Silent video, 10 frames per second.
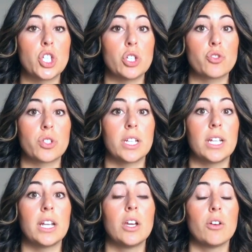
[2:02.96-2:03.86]

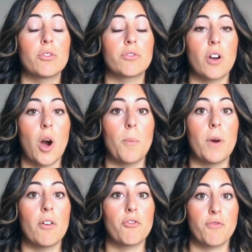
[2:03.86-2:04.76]
children from
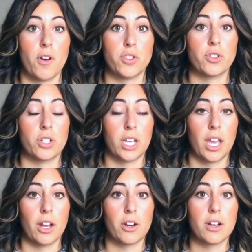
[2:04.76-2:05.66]
foster
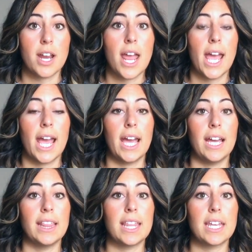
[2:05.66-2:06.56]
care,
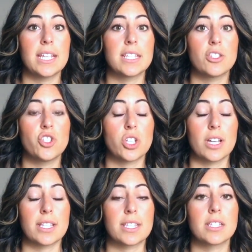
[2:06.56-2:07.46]
and that is
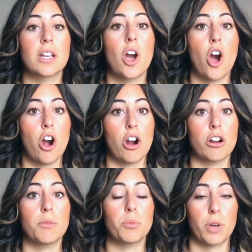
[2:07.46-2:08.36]
just
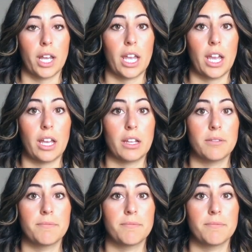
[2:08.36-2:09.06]
heartbreaking.